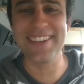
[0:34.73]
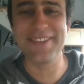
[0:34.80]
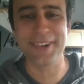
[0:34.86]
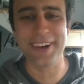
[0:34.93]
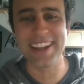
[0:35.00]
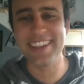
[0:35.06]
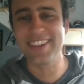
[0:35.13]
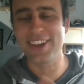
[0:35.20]
And for
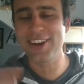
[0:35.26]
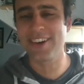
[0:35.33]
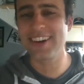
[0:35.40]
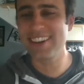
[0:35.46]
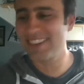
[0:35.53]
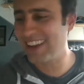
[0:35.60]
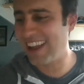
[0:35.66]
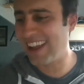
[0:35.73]
any of the
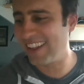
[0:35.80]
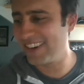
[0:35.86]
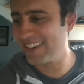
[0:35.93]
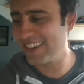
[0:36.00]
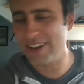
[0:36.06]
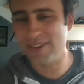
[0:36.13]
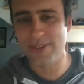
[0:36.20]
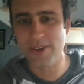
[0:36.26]
current scholars,
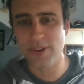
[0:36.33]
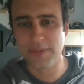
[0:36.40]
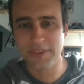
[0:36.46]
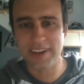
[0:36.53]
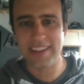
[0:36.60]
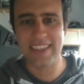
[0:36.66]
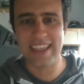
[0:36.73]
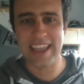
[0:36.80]
I don't know if
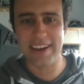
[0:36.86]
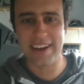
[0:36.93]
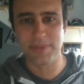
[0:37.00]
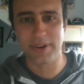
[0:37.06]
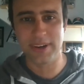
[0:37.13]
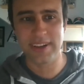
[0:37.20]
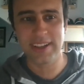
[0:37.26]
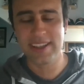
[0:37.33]
any of the
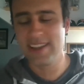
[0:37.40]
Edinburgh